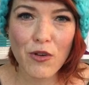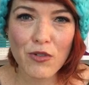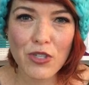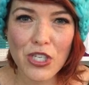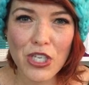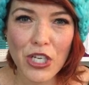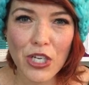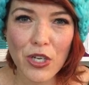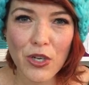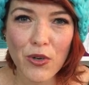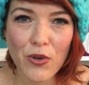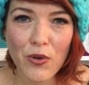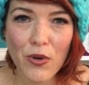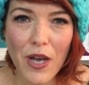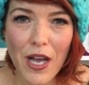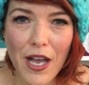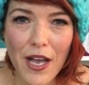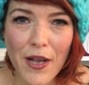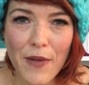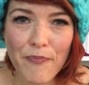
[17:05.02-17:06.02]
to
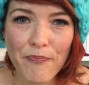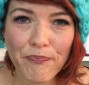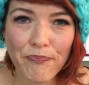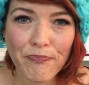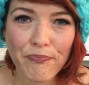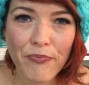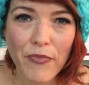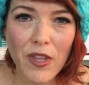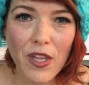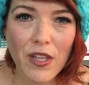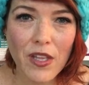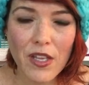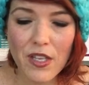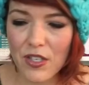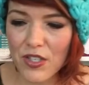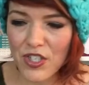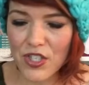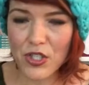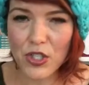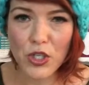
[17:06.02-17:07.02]
um,
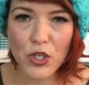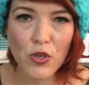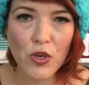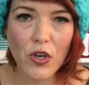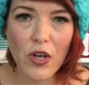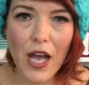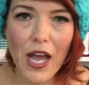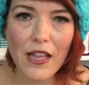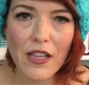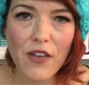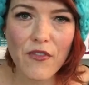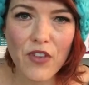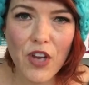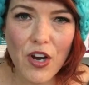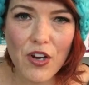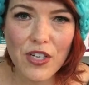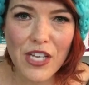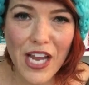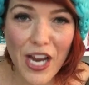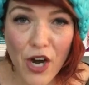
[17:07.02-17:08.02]
just Google I Love
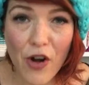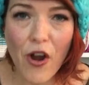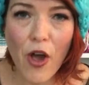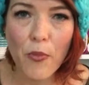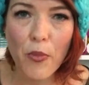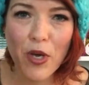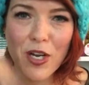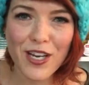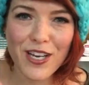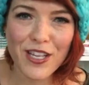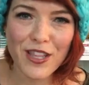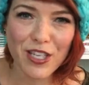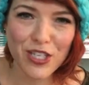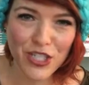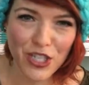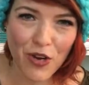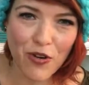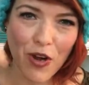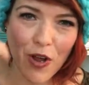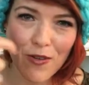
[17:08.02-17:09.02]
Yarn Day, or I'll put it in the
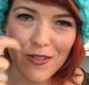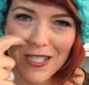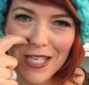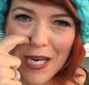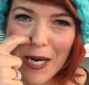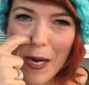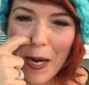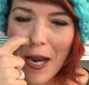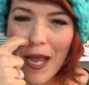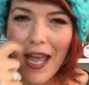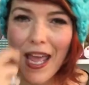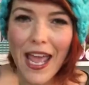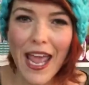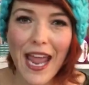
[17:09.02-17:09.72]
show notes here,